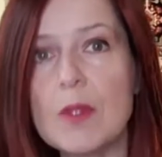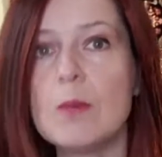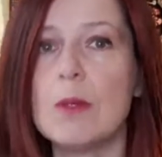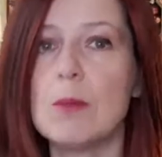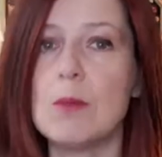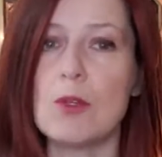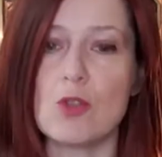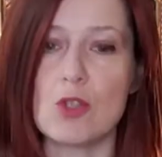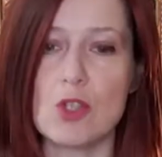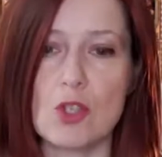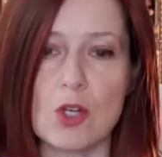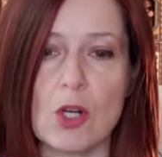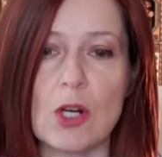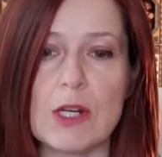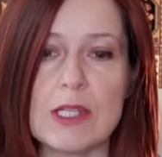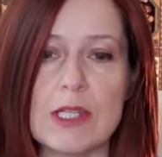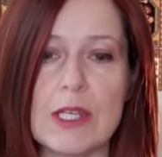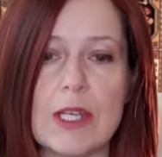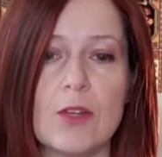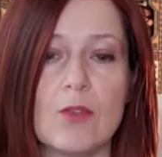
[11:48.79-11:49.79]
Maybe you're
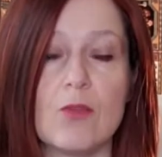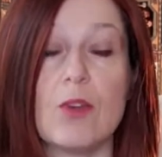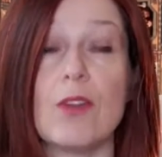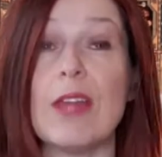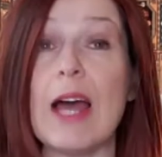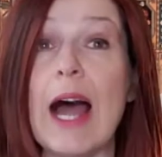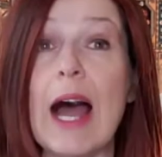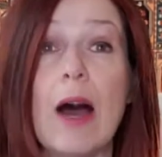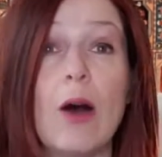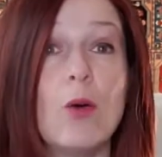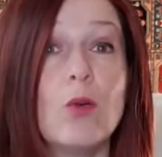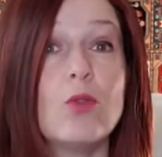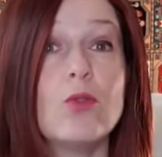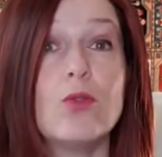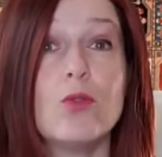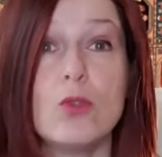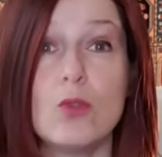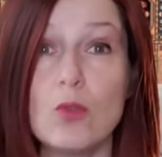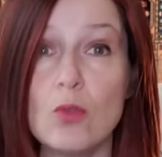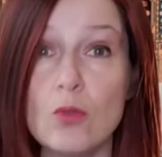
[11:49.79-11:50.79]
starting it without
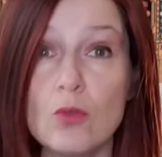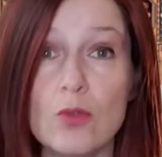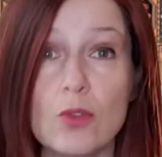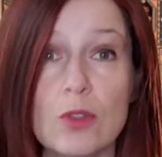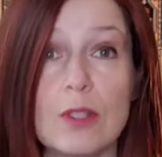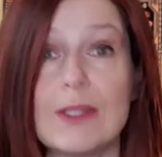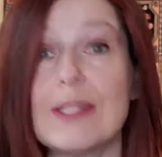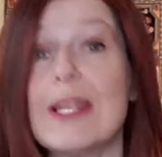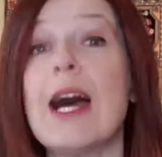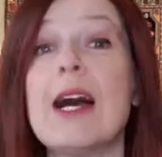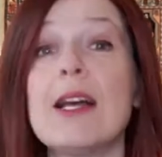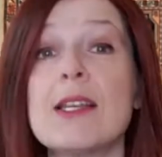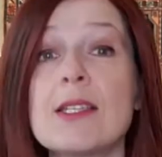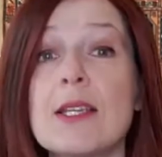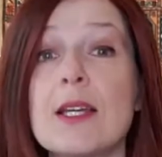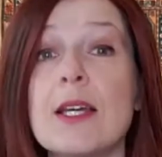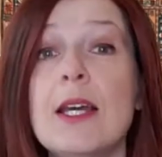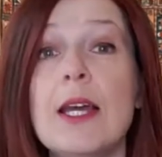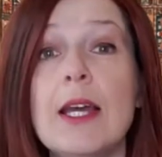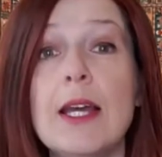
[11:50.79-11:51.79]
fuel for the
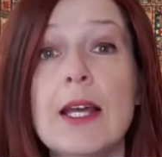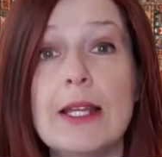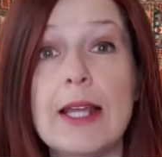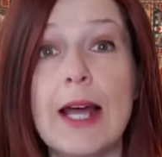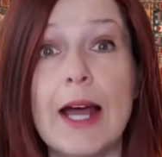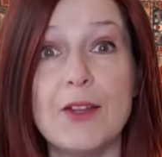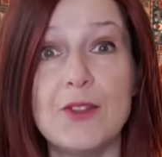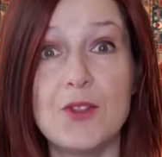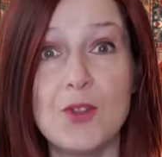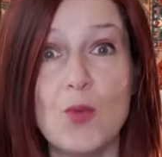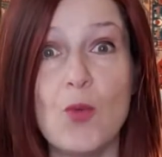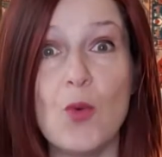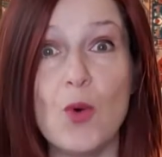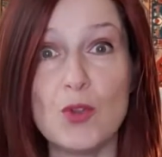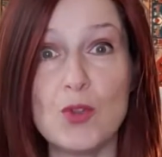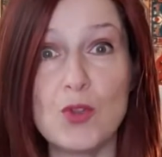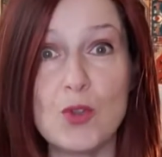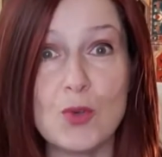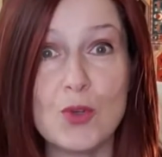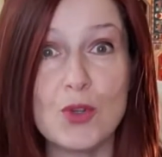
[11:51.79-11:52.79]
task that you
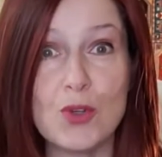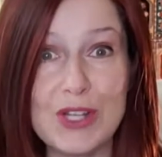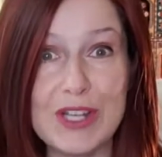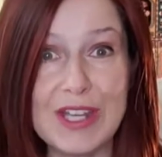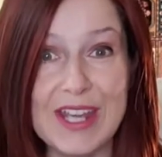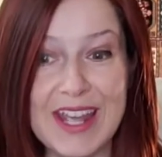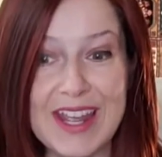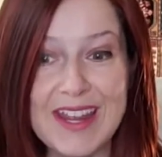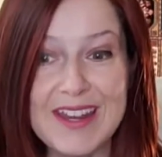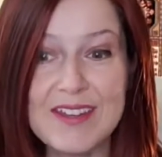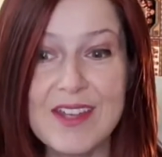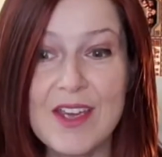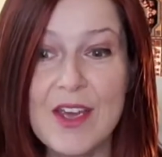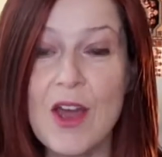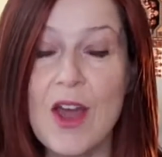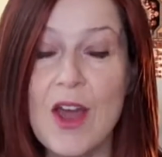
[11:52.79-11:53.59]
want to create.